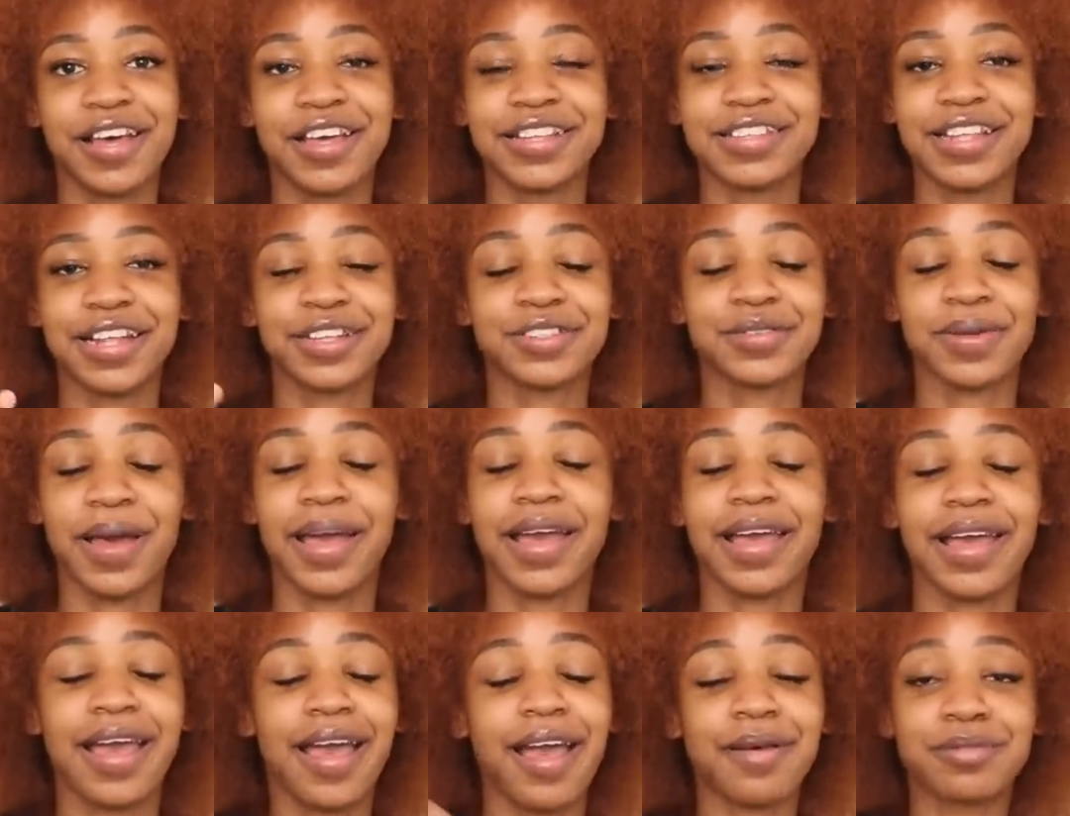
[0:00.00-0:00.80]
And that's
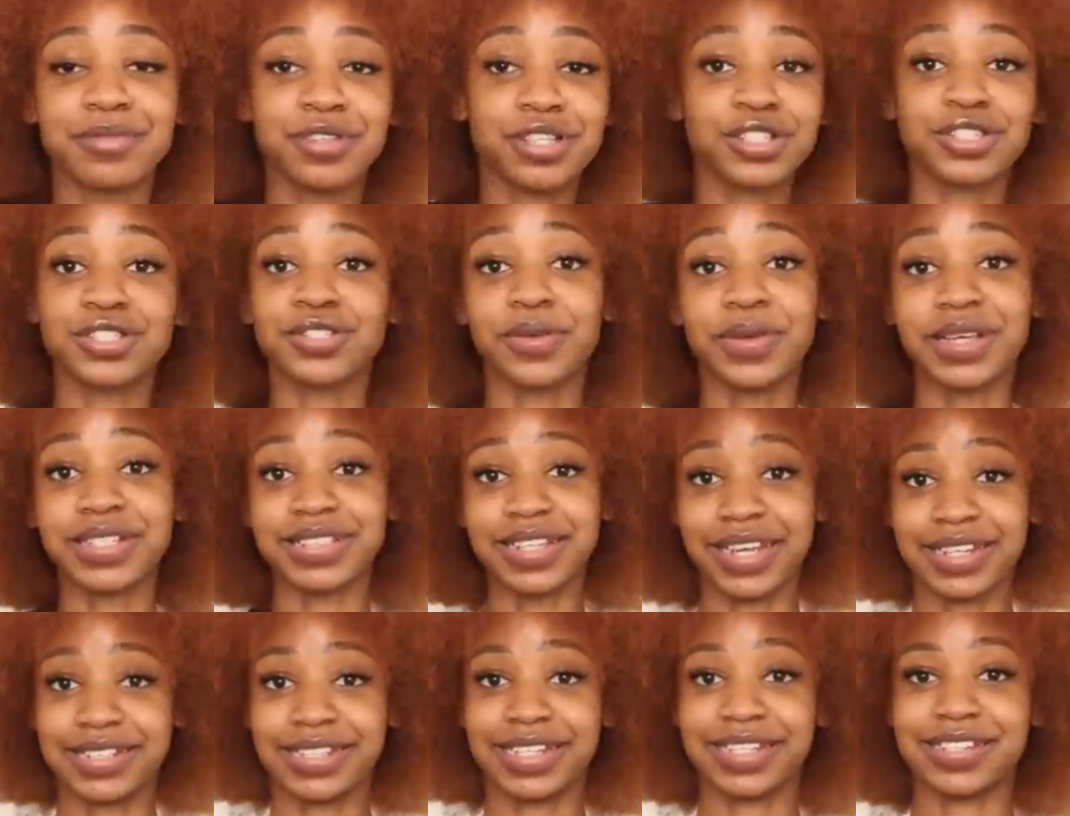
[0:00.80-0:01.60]
why I'm just so
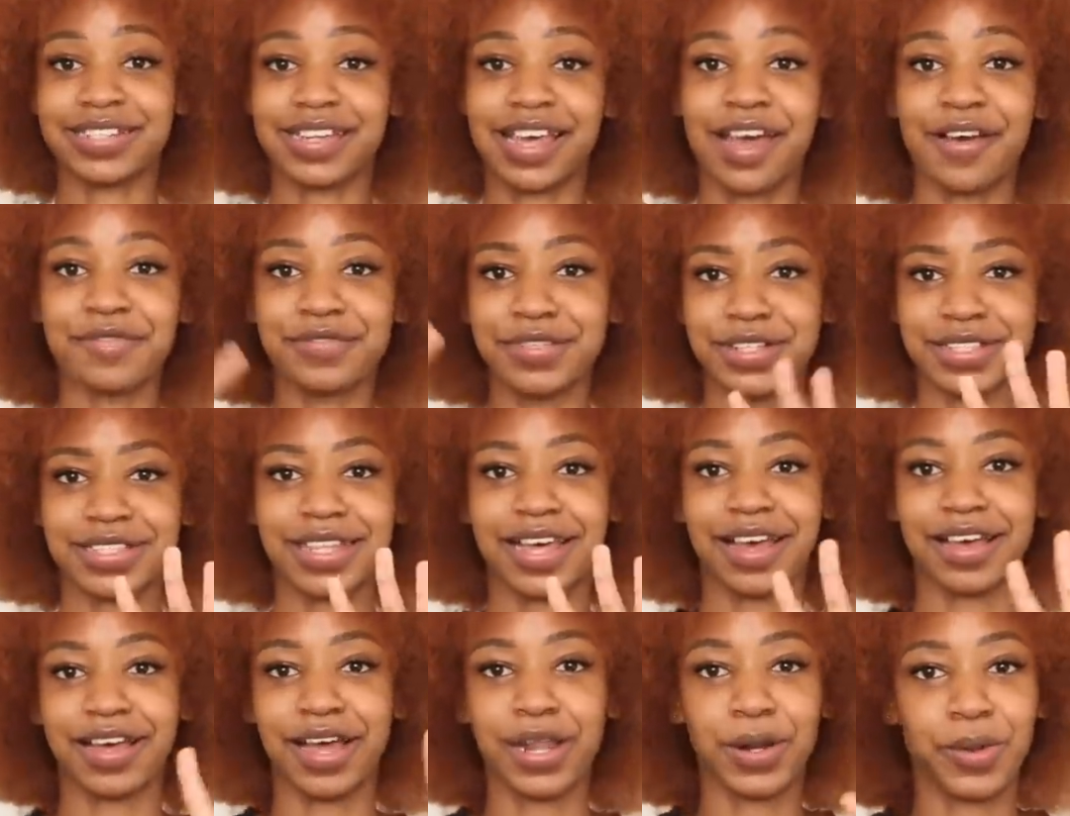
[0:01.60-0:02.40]
excited to have this
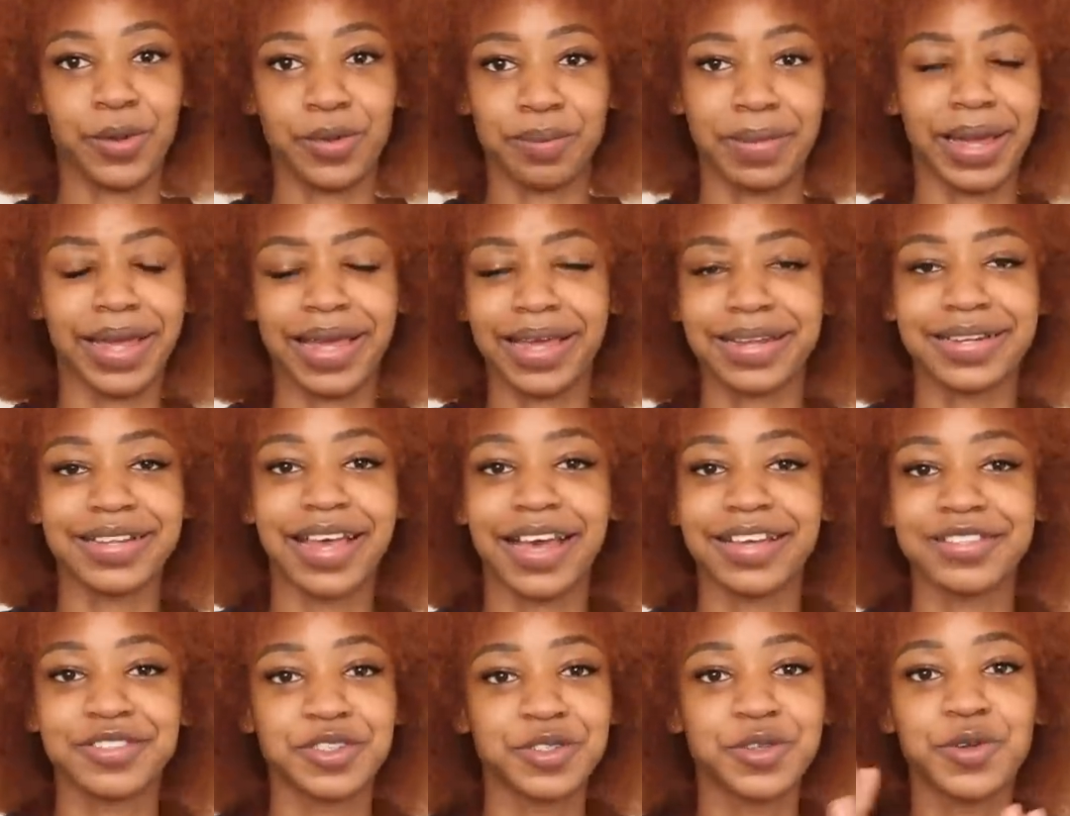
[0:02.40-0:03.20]
hair color on my head,
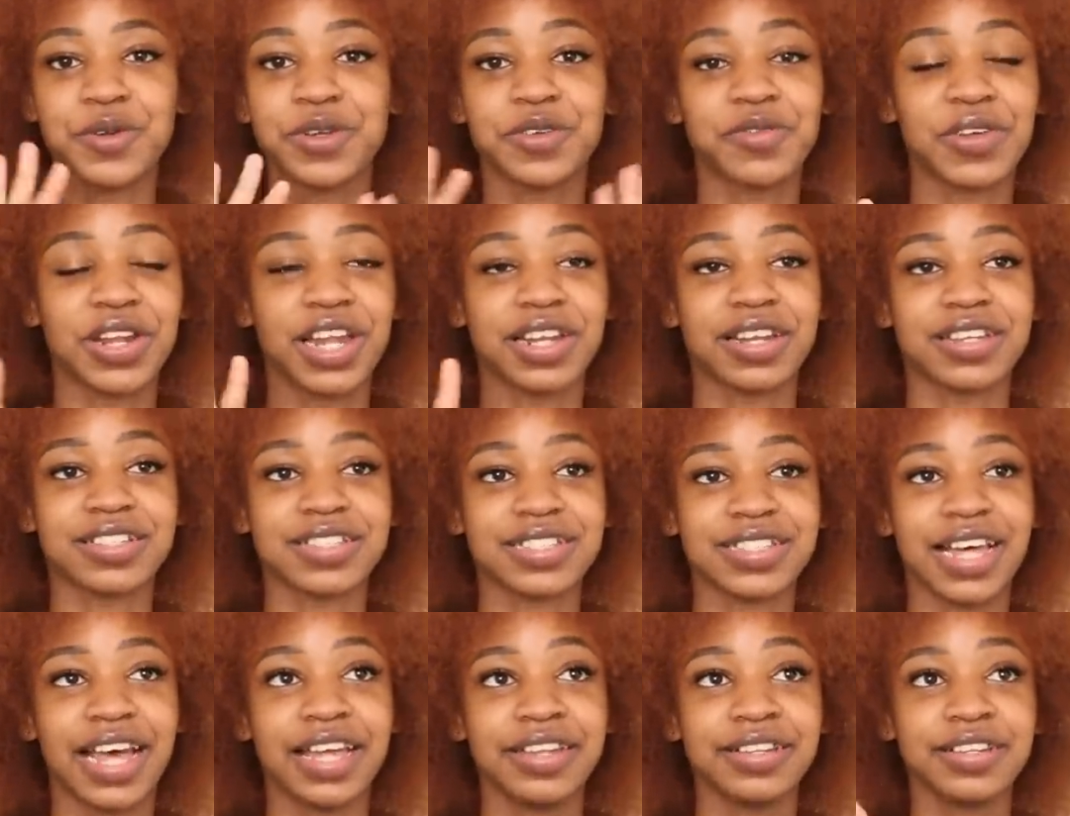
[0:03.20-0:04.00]
guys. You don't even
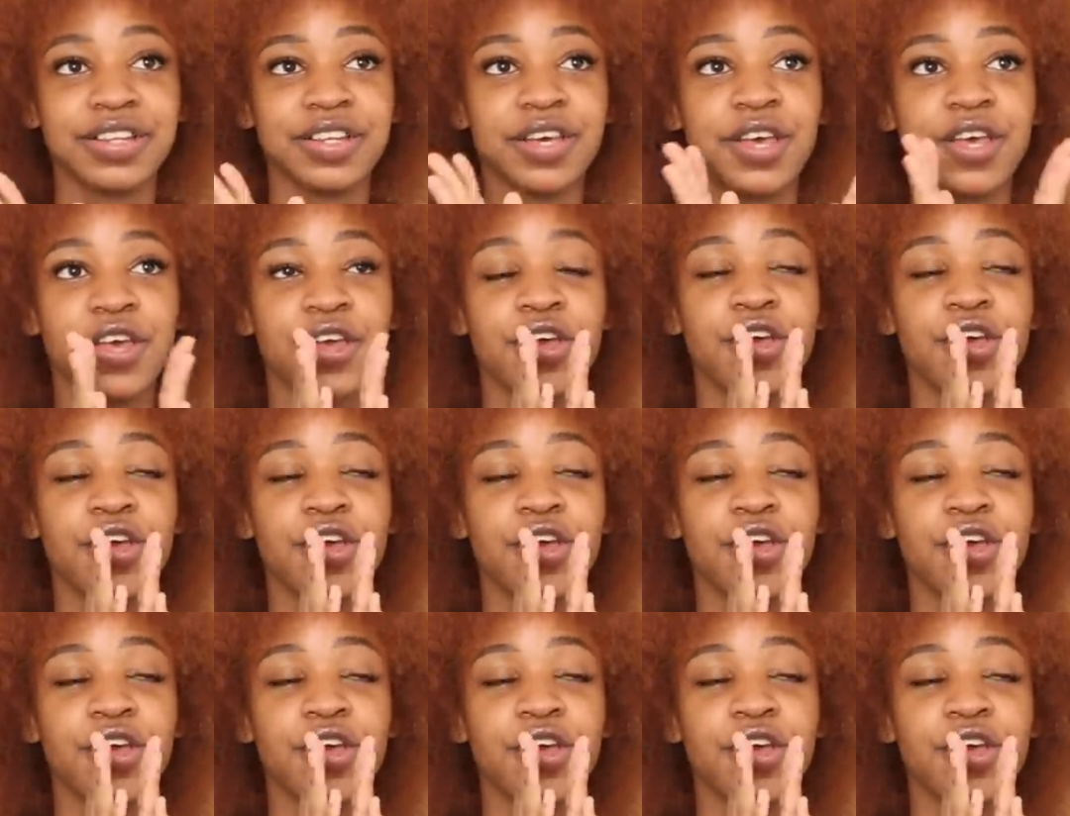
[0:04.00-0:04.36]
understand.